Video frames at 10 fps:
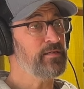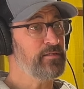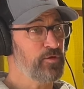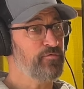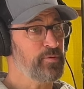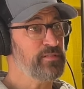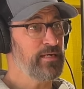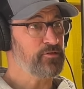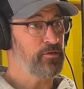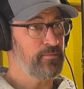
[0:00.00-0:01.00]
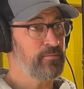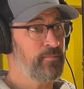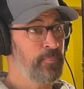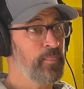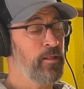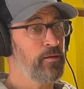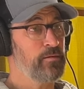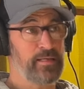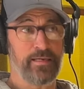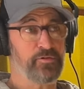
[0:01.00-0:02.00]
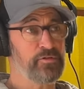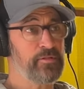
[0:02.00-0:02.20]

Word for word: deserve protection, not just